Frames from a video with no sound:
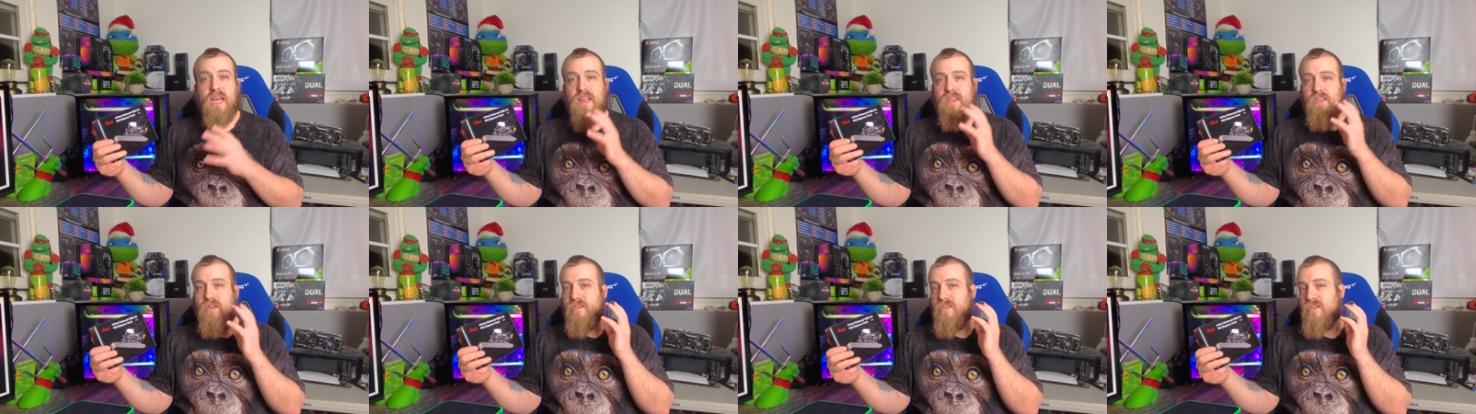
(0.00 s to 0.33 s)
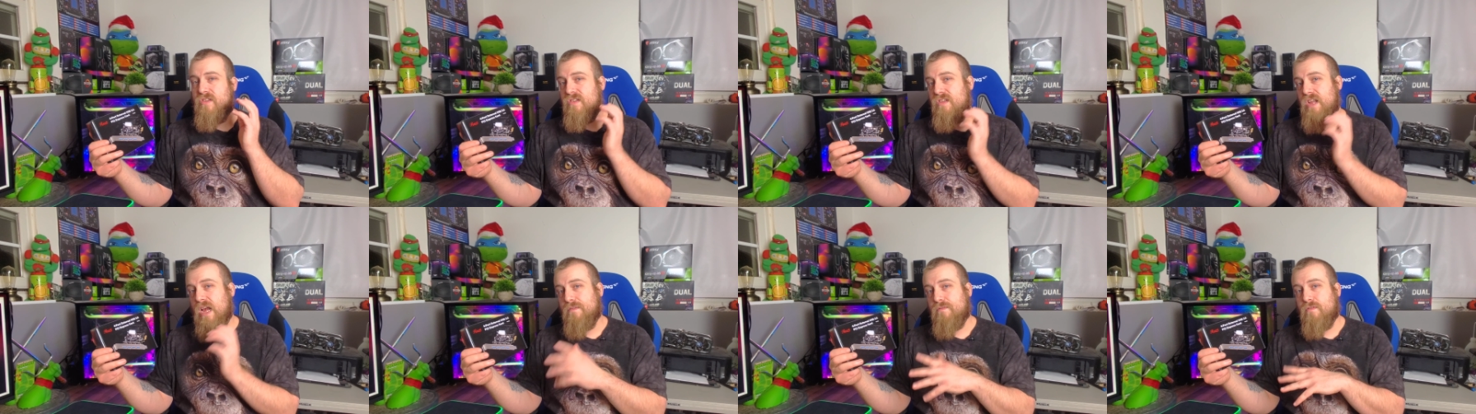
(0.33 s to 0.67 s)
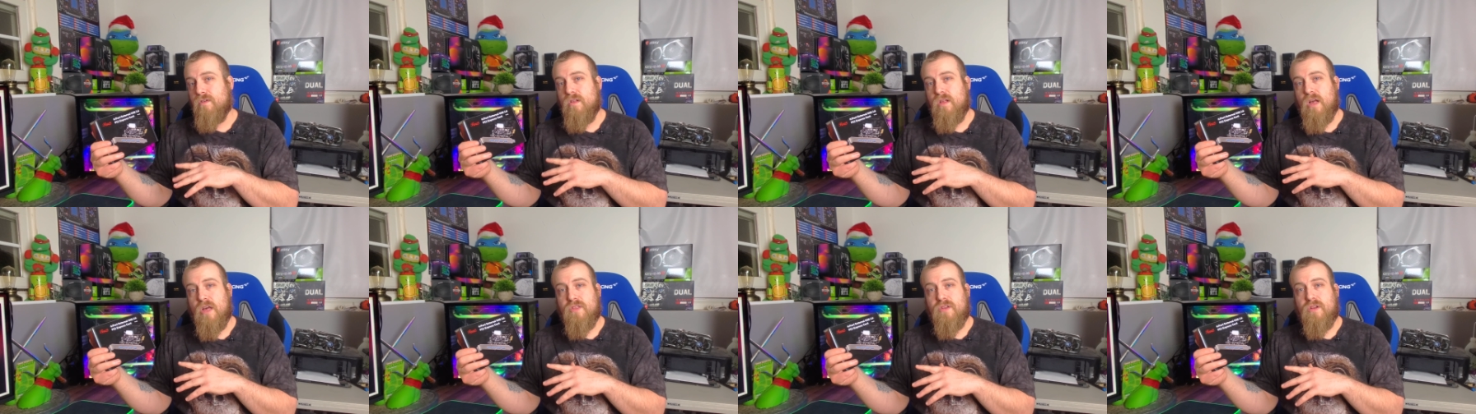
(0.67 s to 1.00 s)
There's
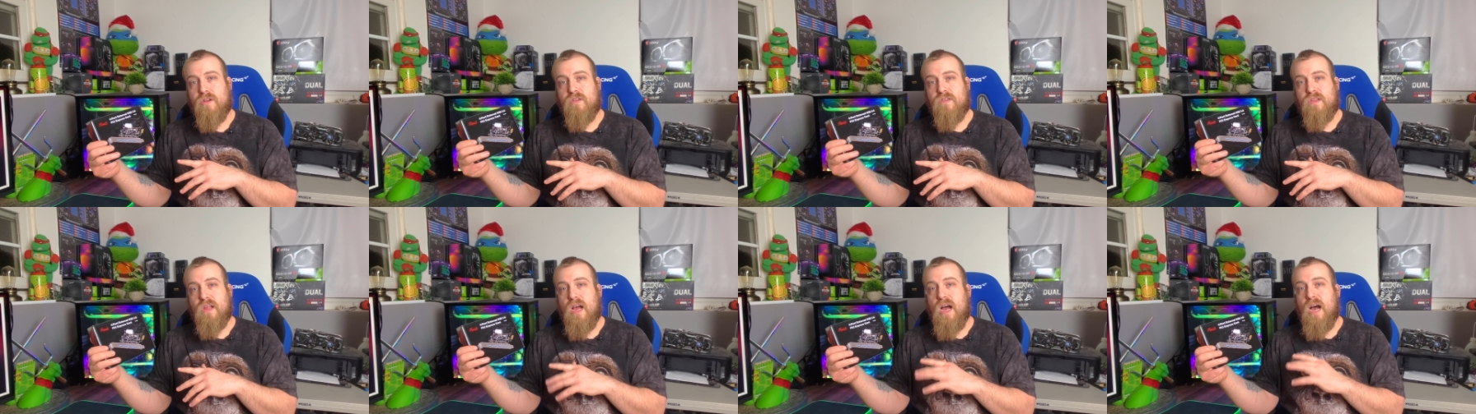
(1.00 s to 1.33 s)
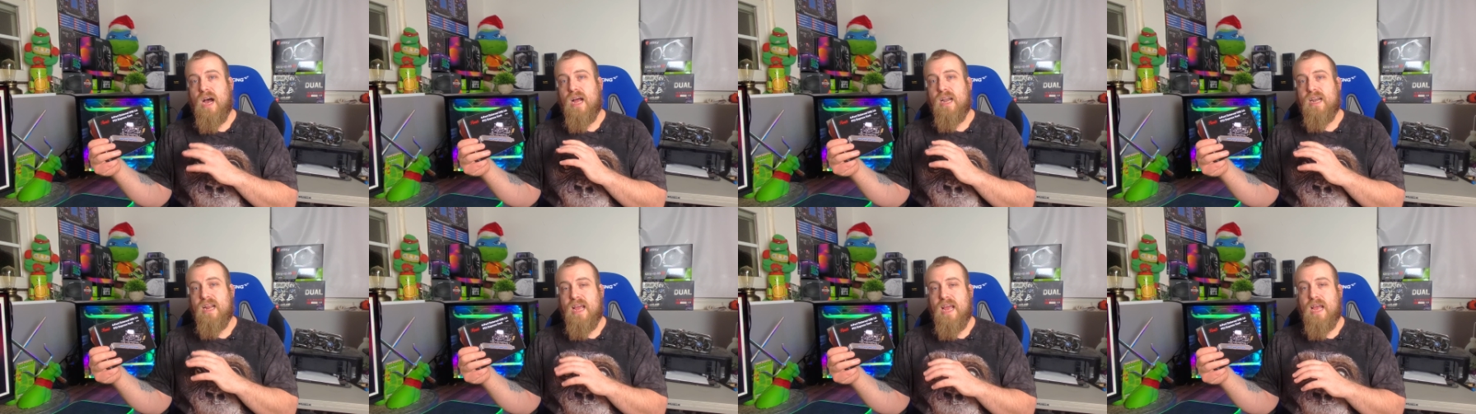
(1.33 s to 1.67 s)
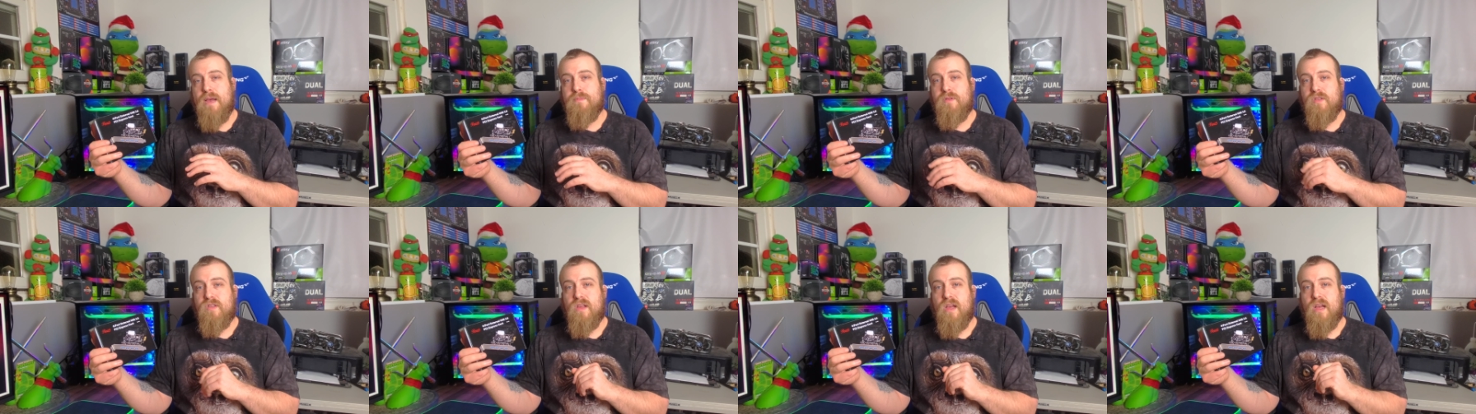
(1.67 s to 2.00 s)
several others on
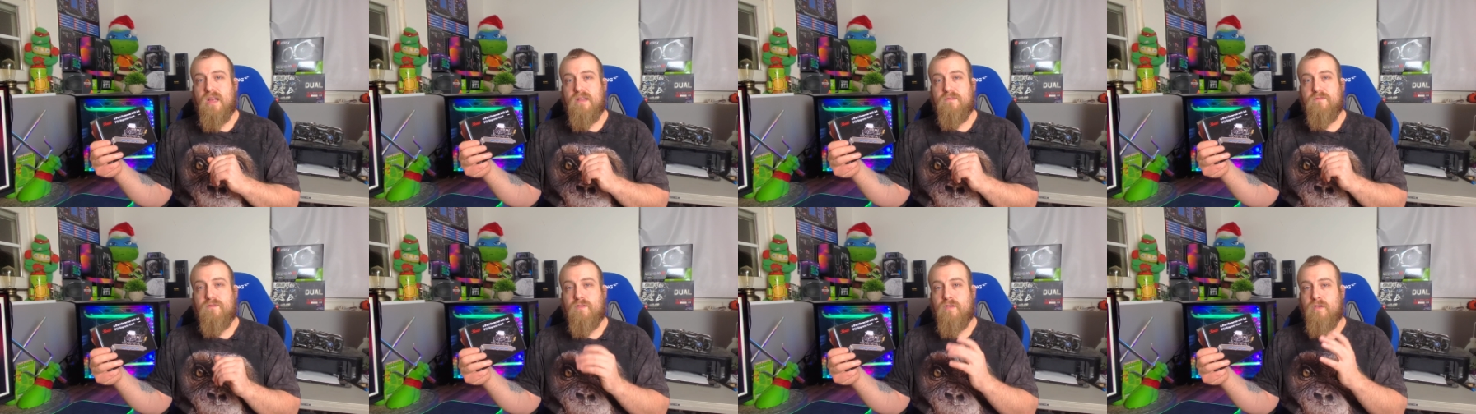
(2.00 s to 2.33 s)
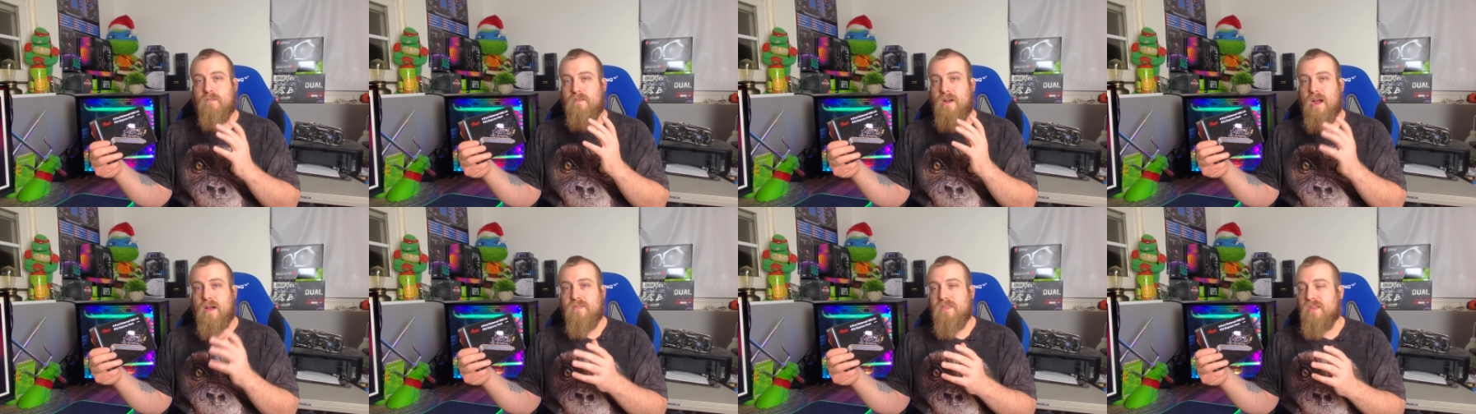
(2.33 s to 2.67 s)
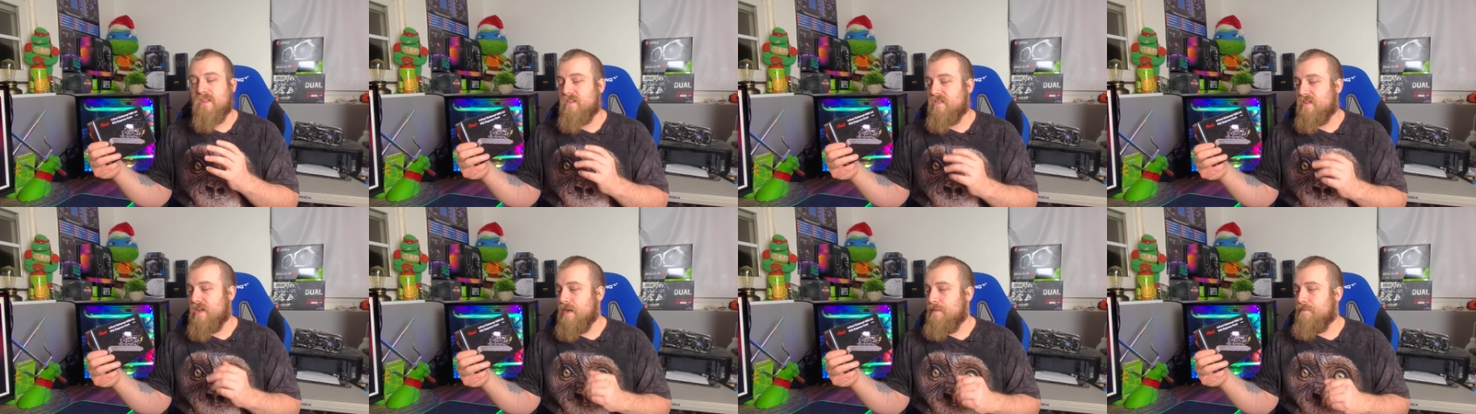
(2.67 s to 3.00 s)
Amazon for around the
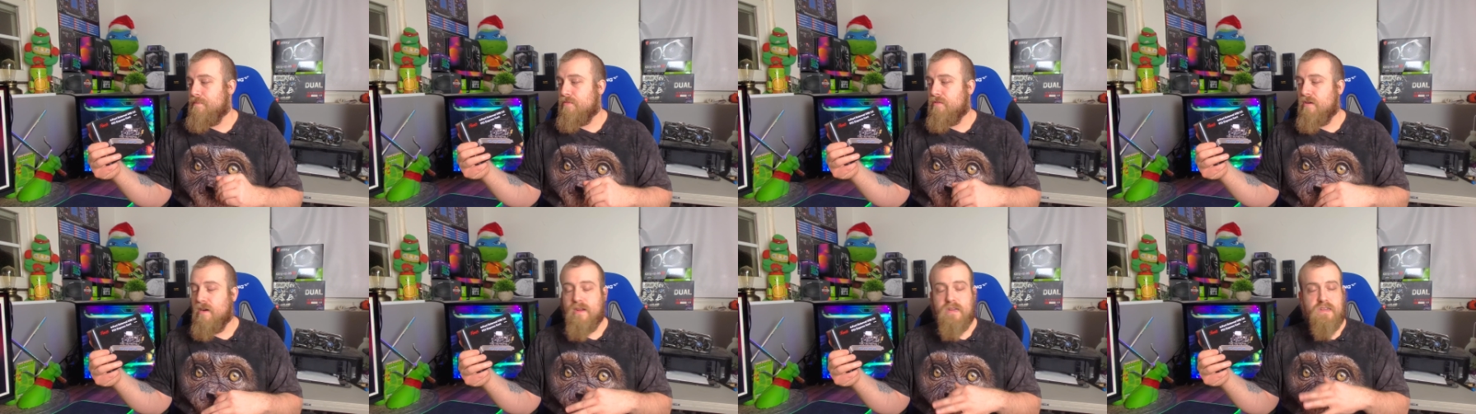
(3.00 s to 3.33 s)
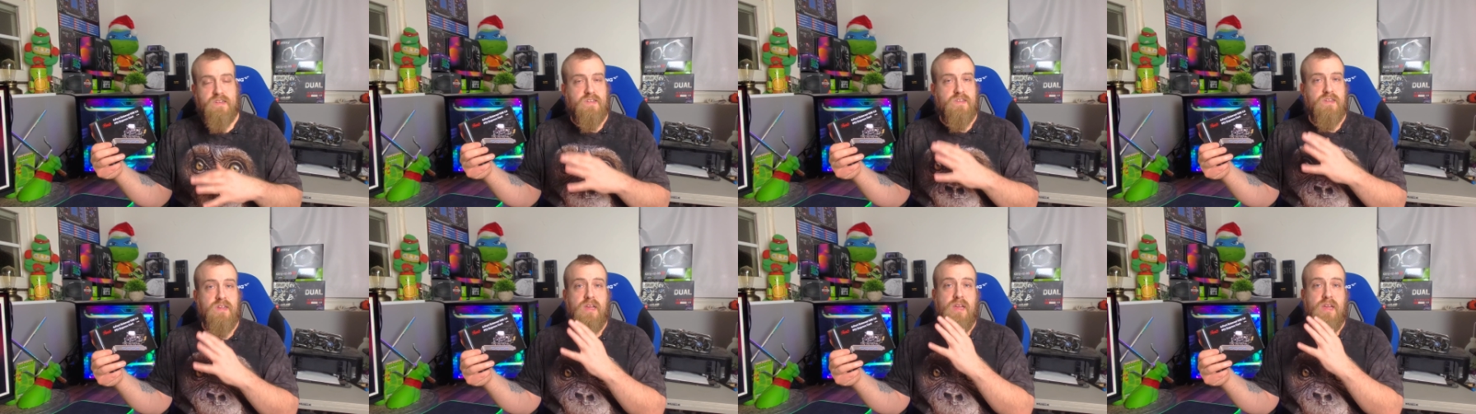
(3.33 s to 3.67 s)
same price.